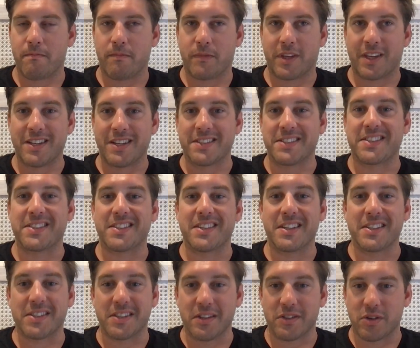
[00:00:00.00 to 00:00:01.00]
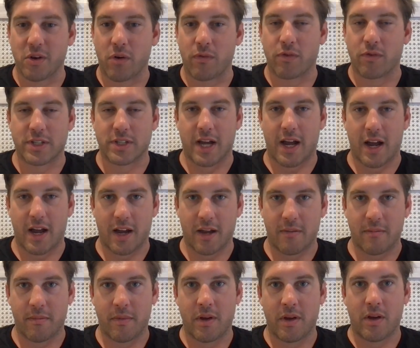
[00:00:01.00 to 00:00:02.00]
consistent over
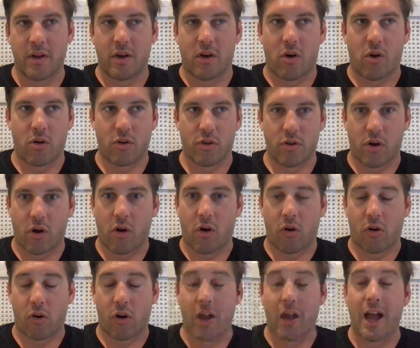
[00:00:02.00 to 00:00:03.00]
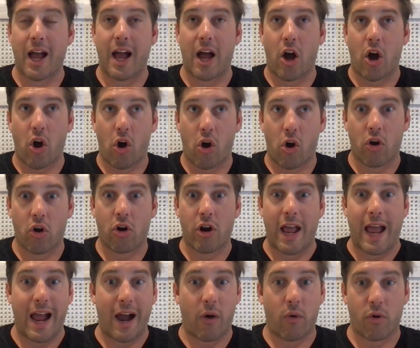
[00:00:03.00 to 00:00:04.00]
time are
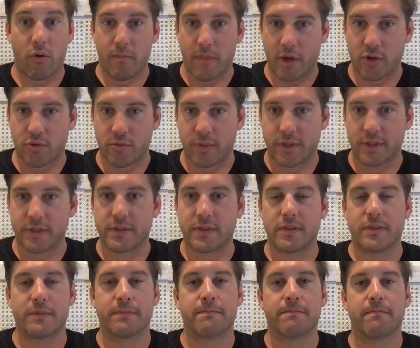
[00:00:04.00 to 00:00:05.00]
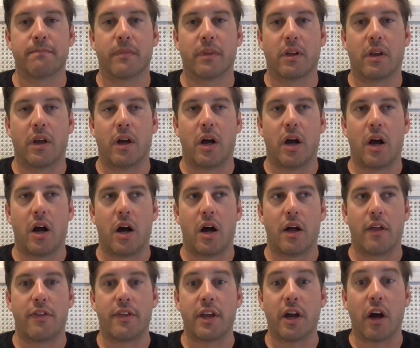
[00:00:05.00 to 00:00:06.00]
our measurements?
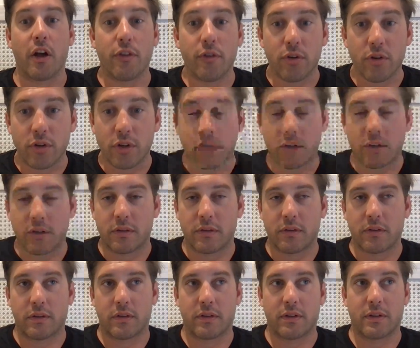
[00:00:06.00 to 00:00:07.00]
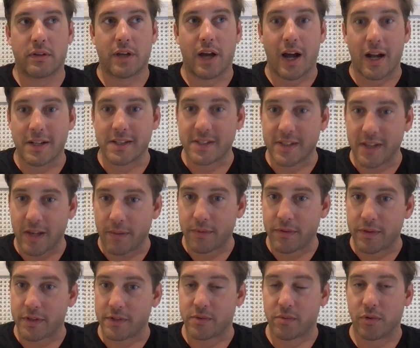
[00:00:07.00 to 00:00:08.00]
The other concept
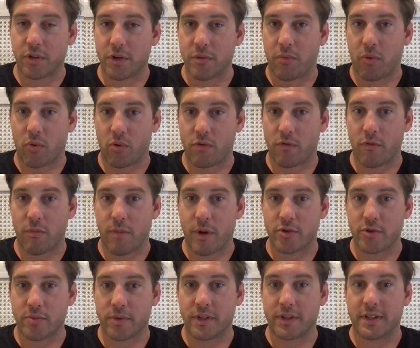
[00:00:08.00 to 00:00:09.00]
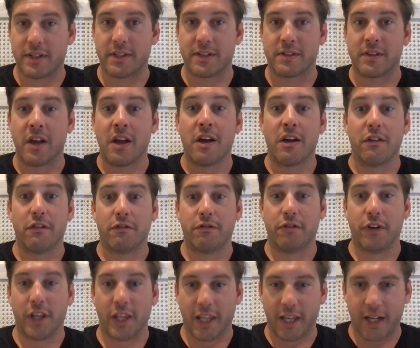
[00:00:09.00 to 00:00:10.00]
that's really important for measurement is
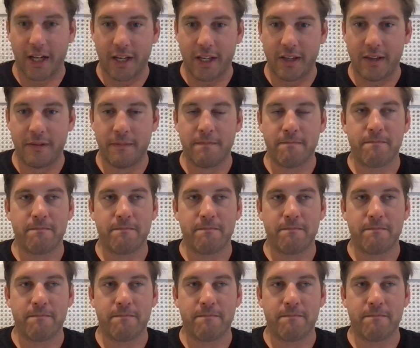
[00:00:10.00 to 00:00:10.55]
validity.